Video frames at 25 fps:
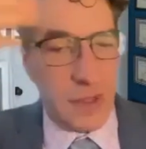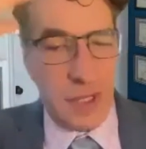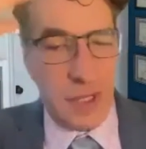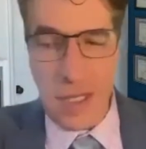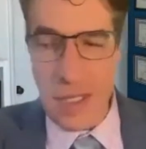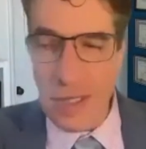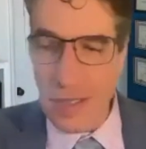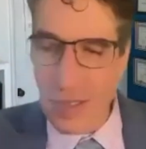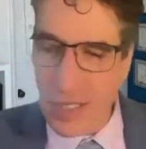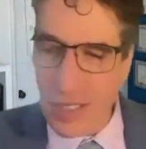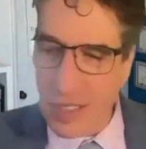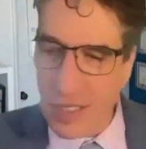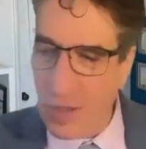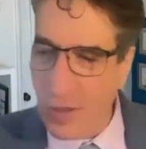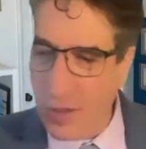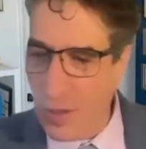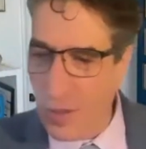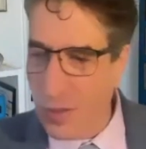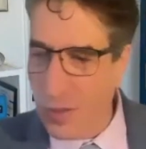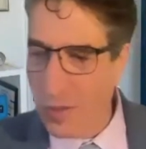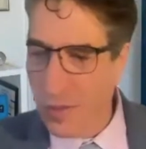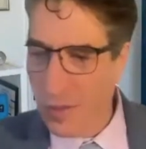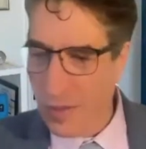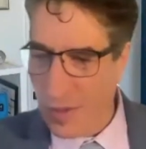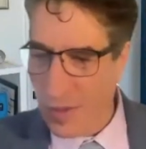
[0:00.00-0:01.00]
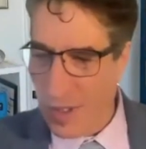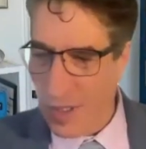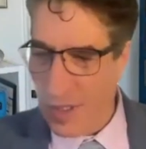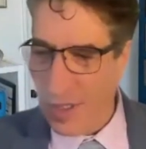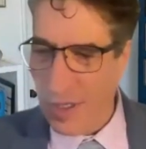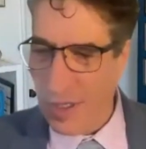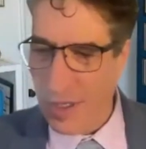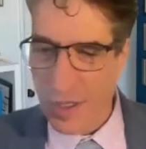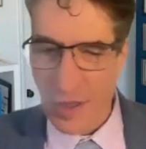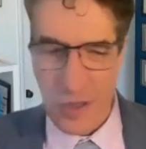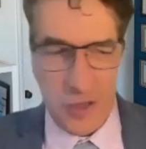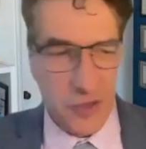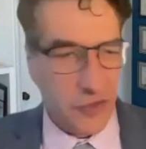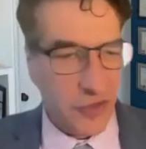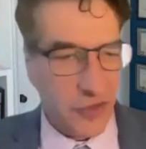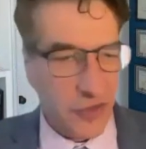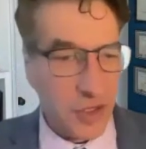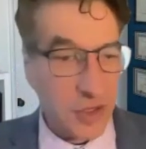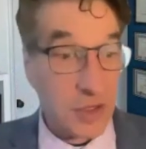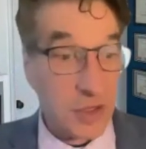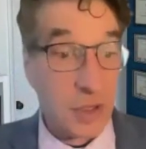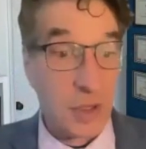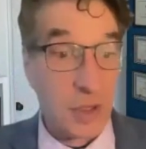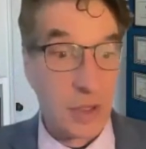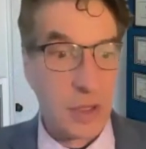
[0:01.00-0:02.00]
into the
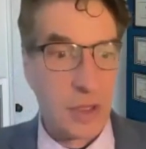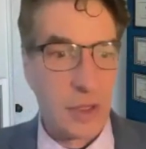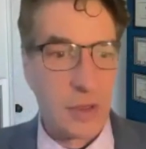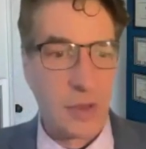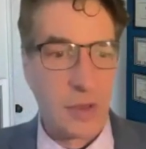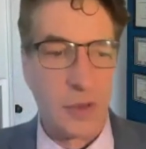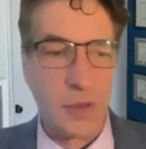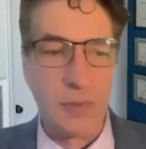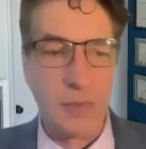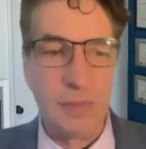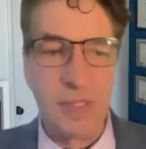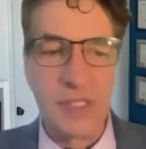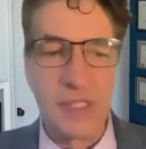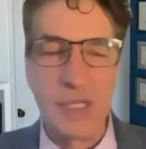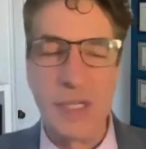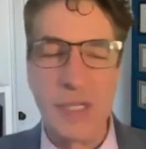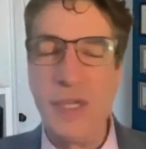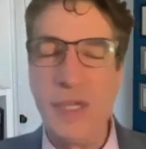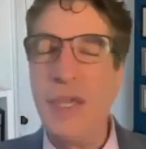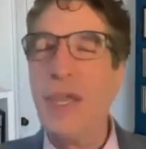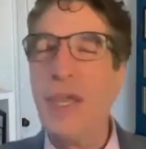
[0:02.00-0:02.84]
frontal lobes,